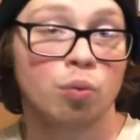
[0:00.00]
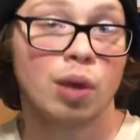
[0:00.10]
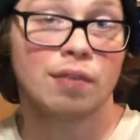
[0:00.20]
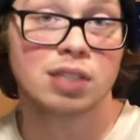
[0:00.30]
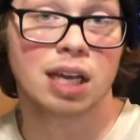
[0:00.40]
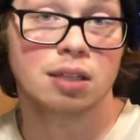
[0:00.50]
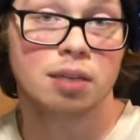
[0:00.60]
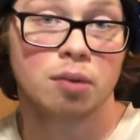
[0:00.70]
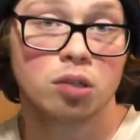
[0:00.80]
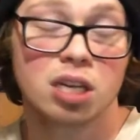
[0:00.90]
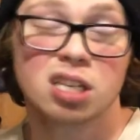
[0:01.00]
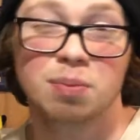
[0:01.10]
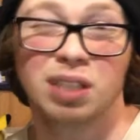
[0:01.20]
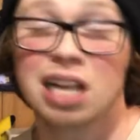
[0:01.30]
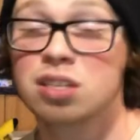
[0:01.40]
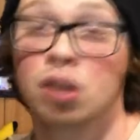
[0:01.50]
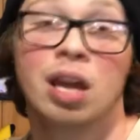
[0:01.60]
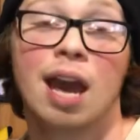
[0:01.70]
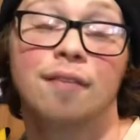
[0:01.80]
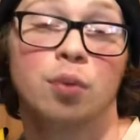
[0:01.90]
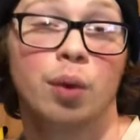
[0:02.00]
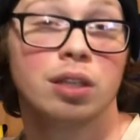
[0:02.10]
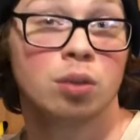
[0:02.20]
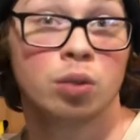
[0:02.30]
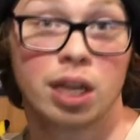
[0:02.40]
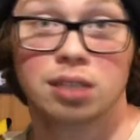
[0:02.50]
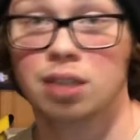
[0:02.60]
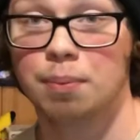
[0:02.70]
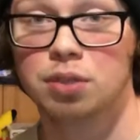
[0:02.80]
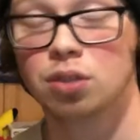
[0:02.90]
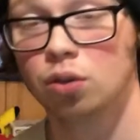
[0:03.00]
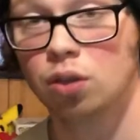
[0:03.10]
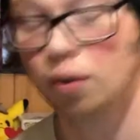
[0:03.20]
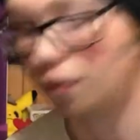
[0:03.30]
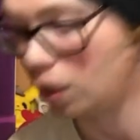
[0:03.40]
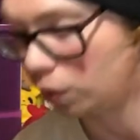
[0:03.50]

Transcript: we have a second demo disc, but that's going to have to wait till next episode to unveil